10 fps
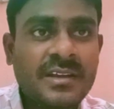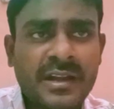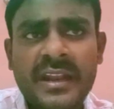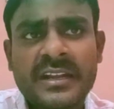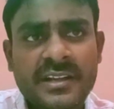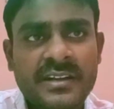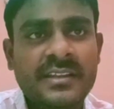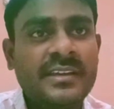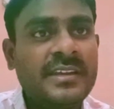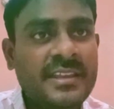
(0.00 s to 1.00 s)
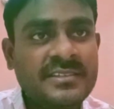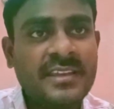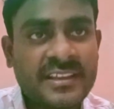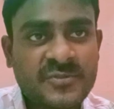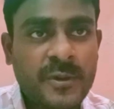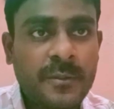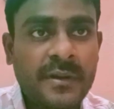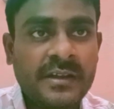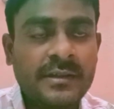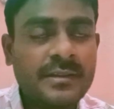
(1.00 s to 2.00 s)
conducted his
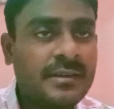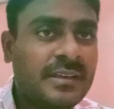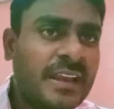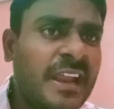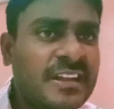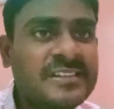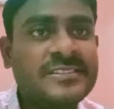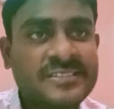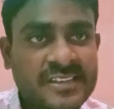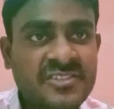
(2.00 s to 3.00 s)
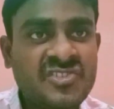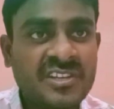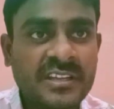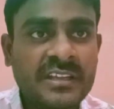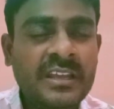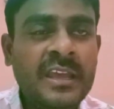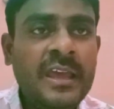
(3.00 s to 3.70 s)
experiment in 18th century,